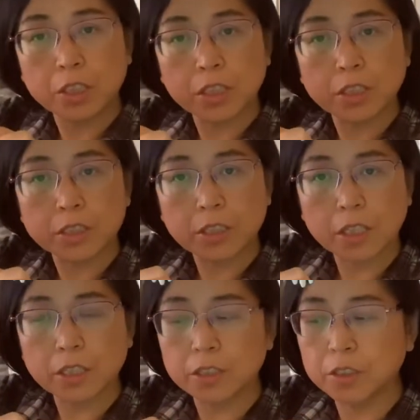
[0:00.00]
and the
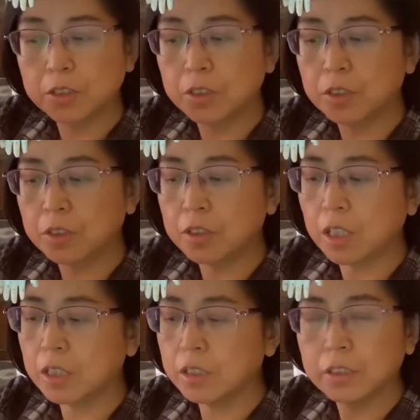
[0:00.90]

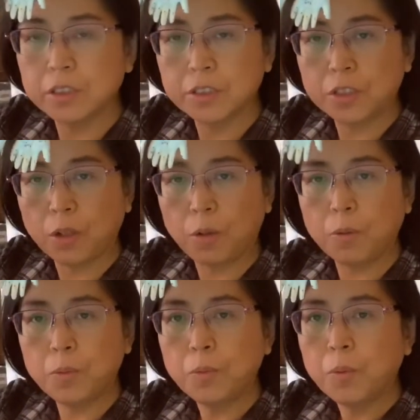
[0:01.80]
second
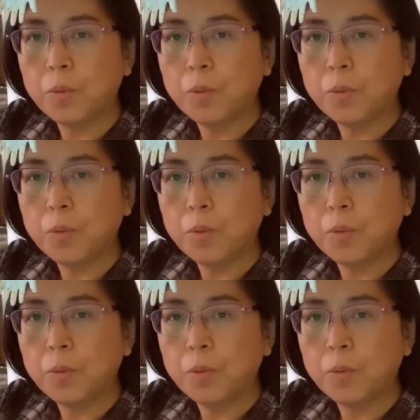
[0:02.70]
toe.